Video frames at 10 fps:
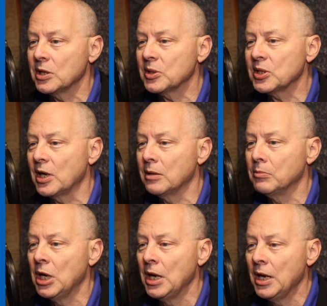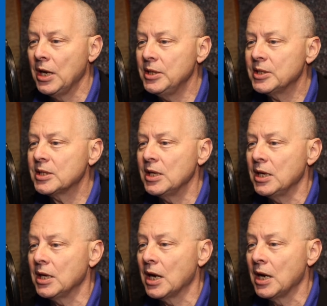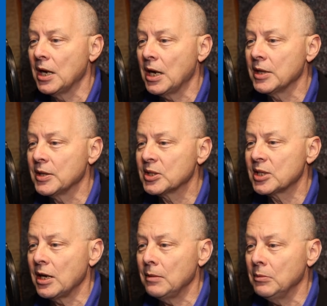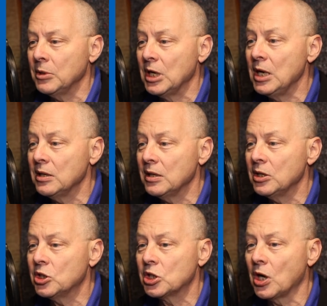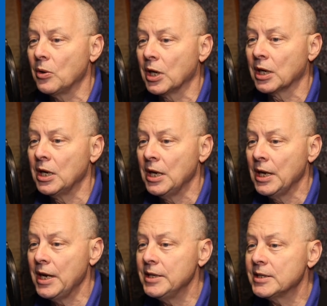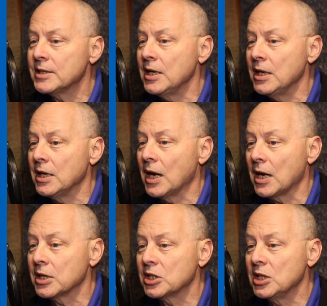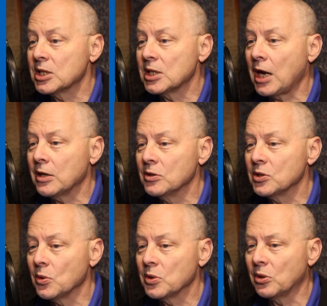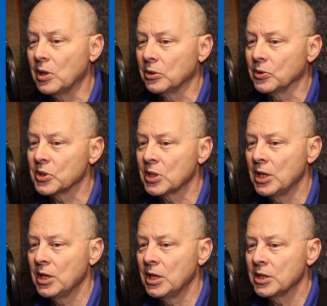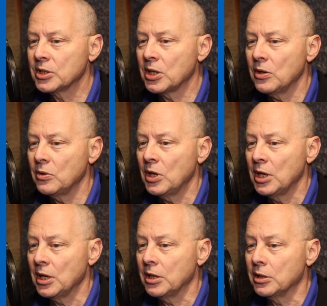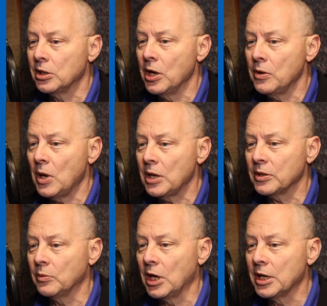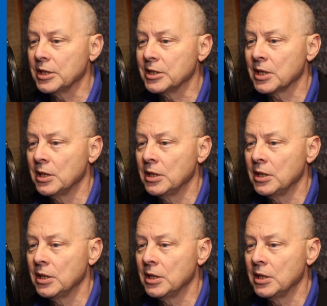the same, his sea and the same neath each showing, his sea as she slackens or thrills, so and no otherwise,